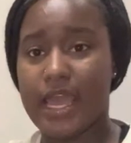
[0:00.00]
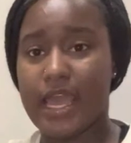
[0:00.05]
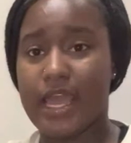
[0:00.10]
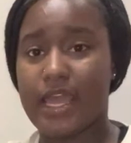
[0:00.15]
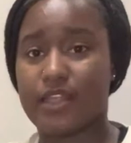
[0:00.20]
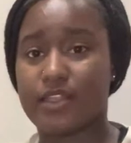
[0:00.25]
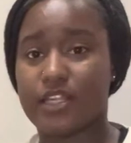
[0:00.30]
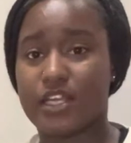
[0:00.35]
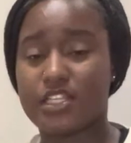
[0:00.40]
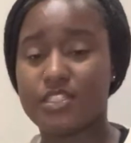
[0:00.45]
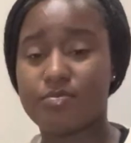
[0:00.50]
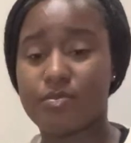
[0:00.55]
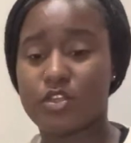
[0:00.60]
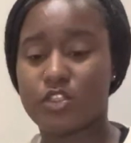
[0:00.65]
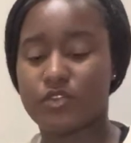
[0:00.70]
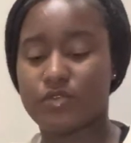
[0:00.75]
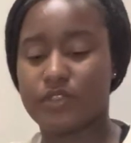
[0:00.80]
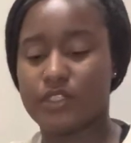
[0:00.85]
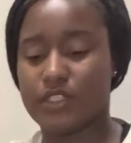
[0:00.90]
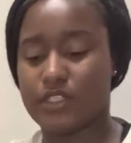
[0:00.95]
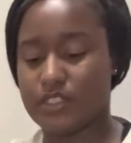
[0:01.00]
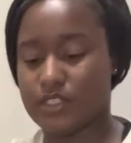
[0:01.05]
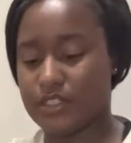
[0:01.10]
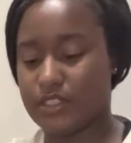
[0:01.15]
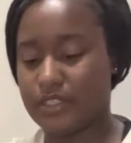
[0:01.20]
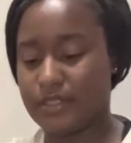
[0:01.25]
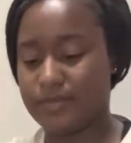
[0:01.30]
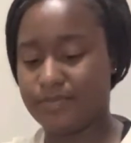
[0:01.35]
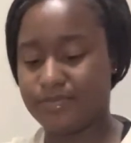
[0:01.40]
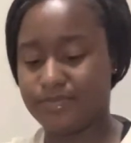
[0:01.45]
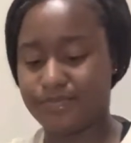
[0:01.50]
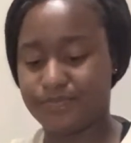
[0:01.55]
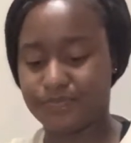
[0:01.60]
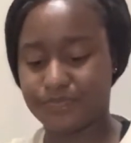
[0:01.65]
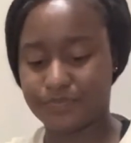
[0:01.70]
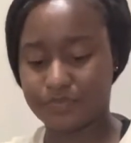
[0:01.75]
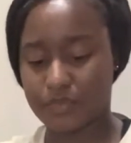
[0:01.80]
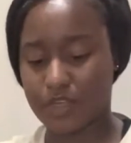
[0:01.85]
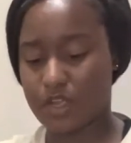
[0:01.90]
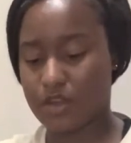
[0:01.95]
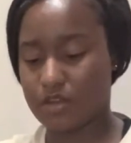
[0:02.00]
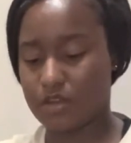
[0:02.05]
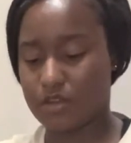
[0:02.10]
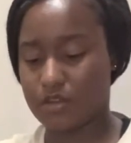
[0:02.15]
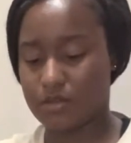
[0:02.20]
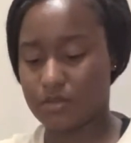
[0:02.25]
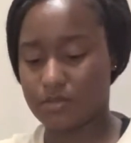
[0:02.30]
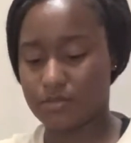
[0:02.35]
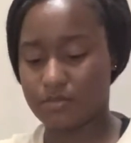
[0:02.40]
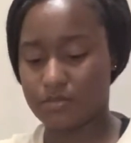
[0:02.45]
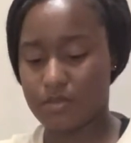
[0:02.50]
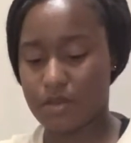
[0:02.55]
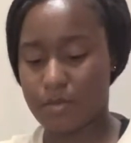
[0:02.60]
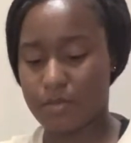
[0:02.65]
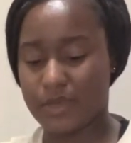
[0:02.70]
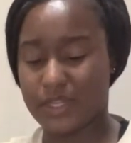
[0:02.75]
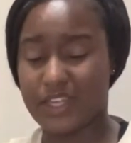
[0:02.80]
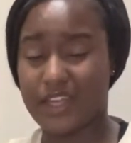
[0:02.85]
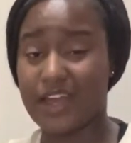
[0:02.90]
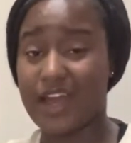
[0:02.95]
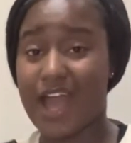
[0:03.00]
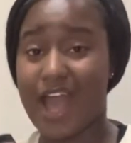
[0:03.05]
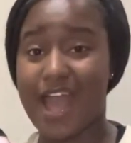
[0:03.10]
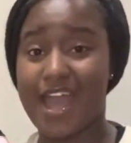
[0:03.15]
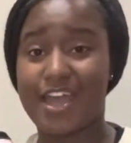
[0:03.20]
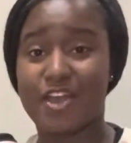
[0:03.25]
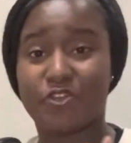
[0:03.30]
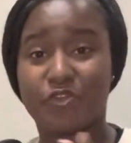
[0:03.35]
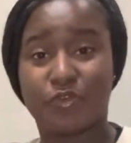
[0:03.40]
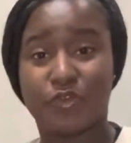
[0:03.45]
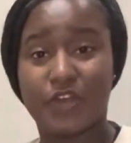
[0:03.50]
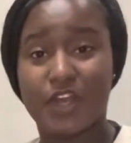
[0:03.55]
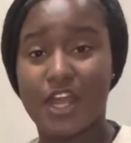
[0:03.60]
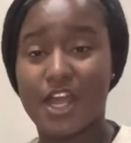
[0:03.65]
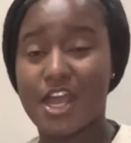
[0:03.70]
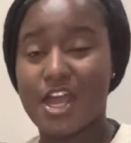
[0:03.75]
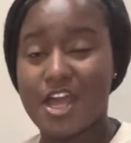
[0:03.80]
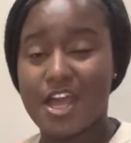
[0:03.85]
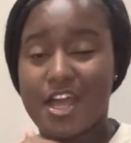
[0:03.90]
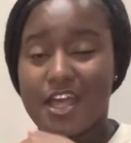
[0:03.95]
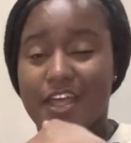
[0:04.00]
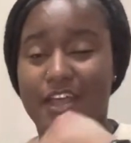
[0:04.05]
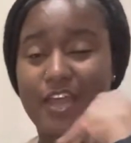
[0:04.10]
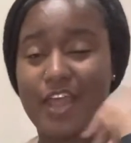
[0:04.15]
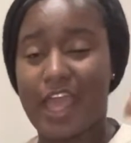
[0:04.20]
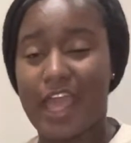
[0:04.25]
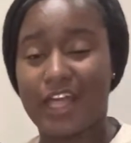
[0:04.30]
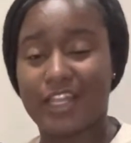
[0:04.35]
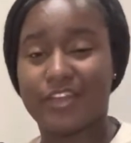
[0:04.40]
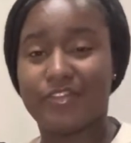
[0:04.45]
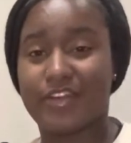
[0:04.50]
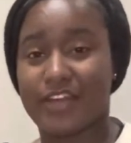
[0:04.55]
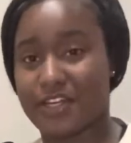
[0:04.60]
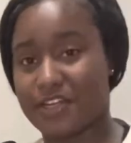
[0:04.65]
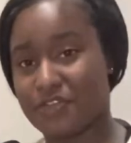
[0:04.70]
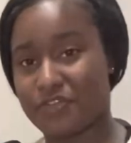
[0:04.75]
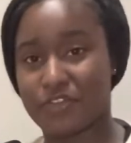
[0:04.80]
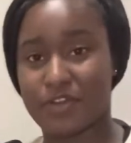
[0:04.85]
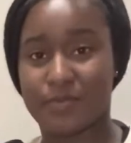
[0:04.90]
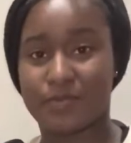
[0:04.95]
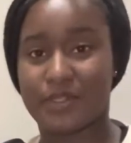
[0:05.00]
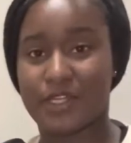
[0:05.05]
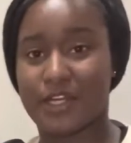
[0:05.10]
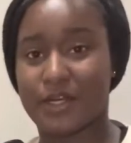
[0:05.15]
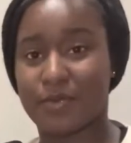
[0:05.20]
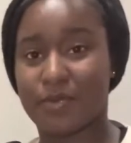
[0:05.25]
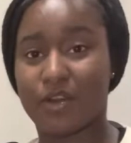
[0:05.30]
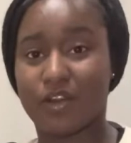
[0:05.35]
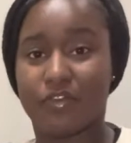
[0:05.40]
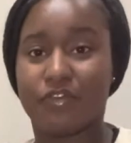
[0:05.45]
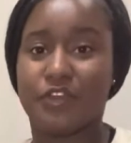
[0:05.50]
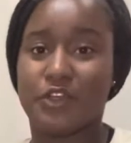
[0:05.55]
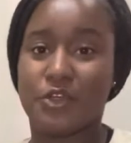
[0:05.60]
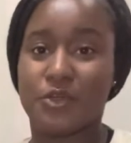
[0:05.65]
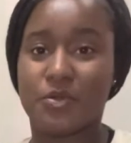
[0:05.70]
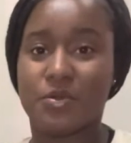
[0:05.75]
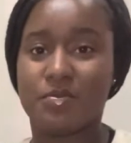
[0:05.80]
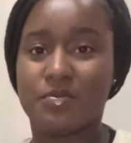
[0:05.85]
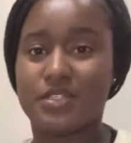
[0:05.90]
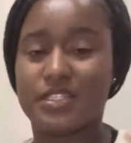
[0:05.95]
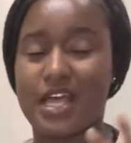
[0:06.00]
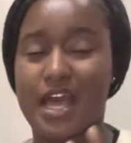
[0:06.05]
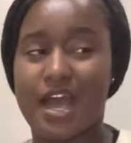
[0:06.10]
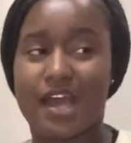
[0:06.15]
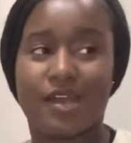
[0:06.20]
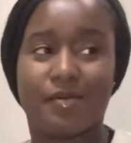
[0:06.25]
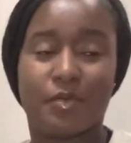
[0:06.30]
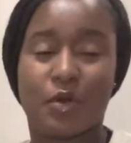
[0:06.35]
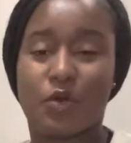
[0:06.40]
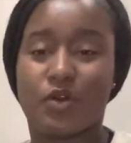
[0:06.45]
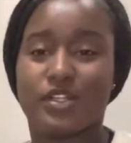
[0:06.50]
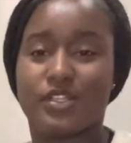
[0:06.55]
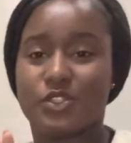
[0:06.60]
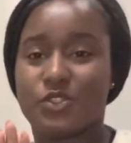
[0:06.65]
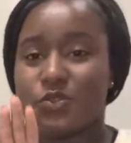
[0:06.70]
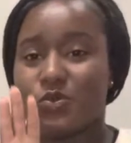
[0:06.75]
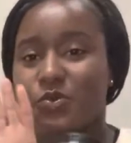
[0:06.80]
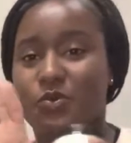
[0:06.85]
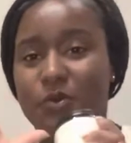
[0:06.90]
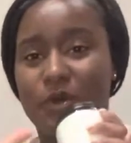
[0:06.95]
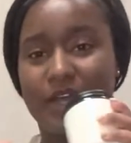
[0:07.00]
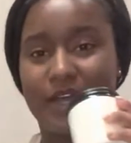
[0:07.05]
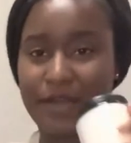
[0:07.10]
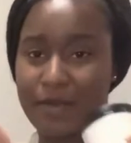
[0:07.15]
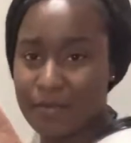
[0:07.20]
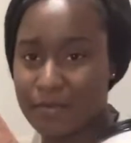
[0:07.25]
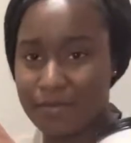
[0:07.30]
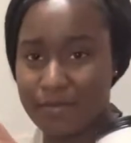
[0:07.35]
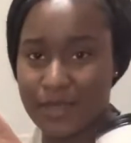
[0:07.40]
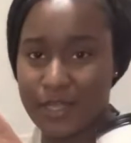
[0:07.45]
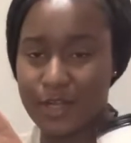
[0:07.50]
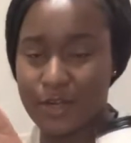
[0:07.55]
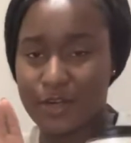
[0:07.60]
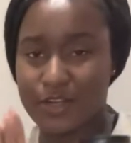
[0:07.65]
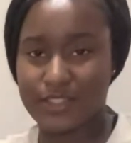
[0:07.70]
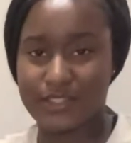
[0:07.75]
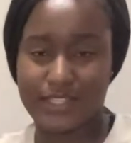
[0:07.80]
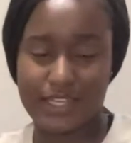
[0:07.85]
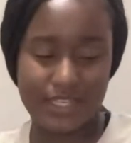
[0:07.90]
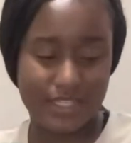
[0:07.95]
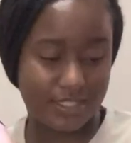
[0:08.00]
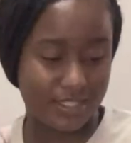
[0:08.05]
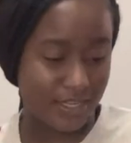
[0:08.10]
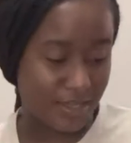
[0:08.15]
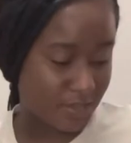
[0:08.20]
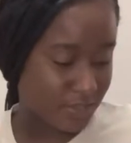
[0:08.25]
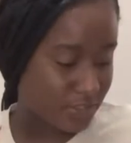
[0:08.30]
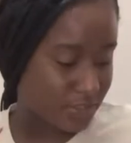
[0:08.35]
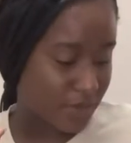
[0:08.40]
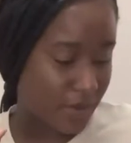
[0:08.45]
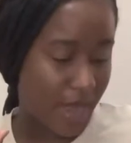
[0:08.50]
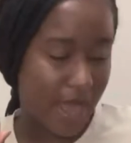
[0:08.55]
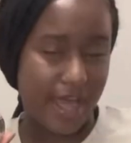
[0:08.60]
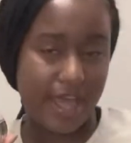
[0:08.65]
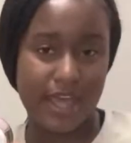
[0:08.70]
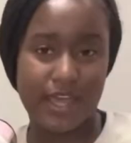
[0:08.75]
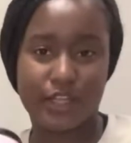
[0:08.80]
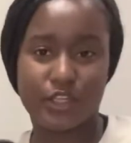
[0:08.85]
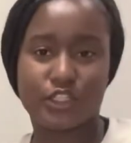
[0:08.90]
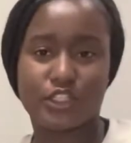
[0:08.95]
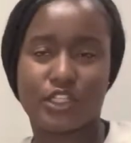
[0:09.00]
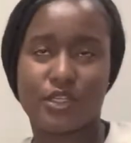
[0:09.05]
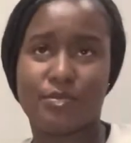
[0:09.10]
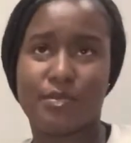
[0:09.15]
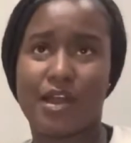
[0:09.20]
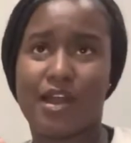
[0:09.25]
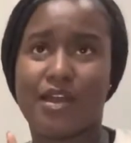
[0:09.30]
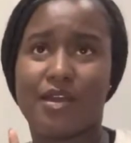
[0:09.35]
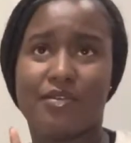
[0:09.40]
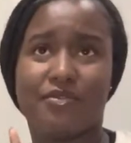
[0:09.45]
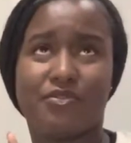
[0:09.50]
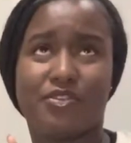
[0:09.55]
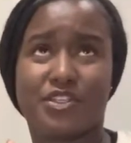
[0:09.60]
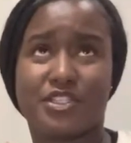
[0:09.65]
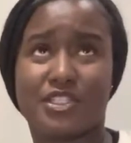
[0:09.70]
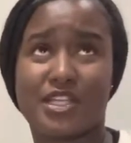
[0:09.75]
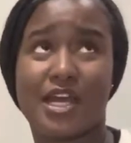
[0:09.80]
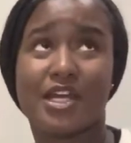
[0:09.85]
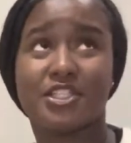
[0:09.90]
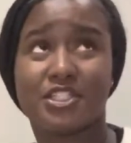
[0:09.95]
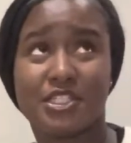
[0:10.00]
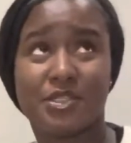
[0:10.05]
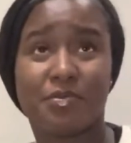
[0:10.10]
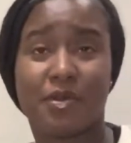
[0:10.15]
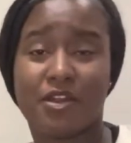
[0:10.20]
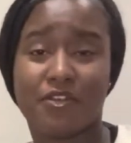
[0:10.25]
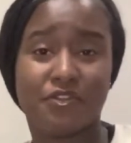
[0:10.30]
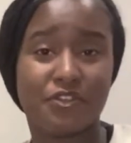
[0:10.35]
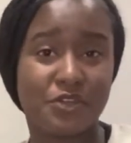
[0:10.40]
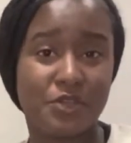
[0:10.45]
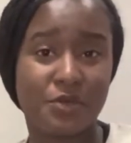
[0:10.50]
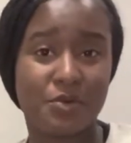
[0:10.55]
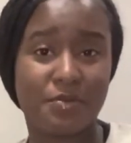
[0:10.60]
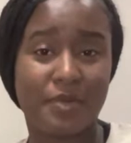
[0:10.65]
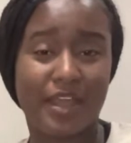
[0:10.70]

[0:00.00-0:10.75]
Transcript: And that smells really good. But yeah, I have elevated from their perfumes. I'm on to big girl things now. So I actually bought Versace perfume.